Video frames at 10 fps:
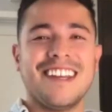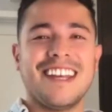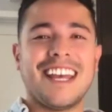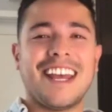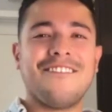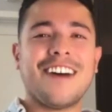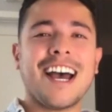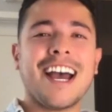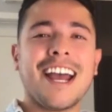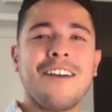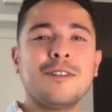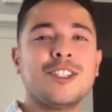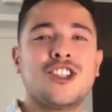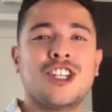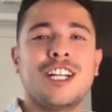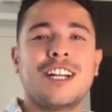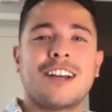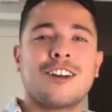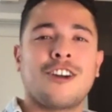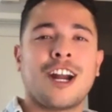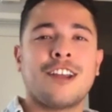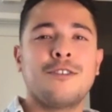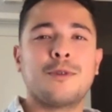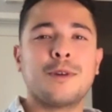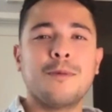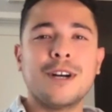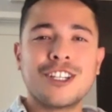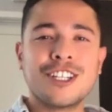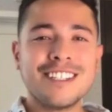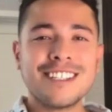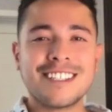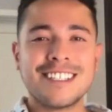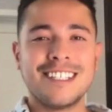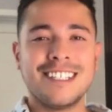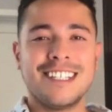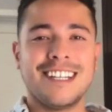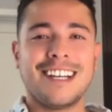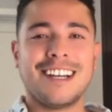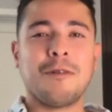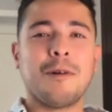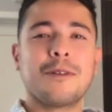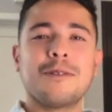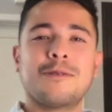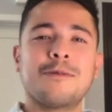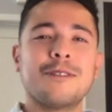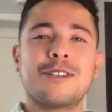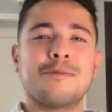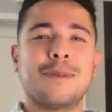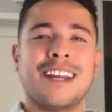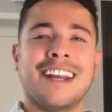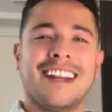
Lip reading: If I was a genie and I could grant you three wishes, what would those three wishes be?